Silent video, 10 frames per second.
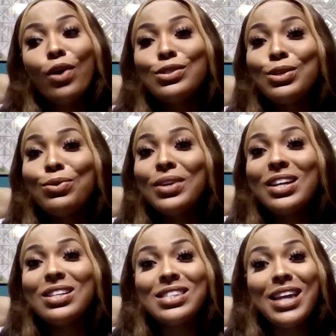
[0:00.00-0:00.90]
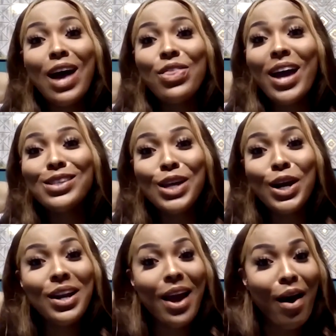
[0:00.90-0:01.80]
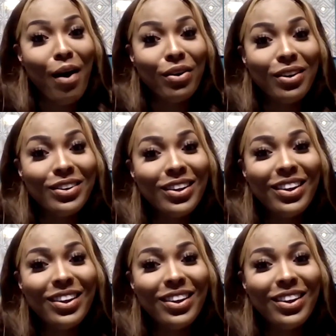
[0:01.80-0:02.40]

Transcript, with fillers: you know tune in to see how that turned out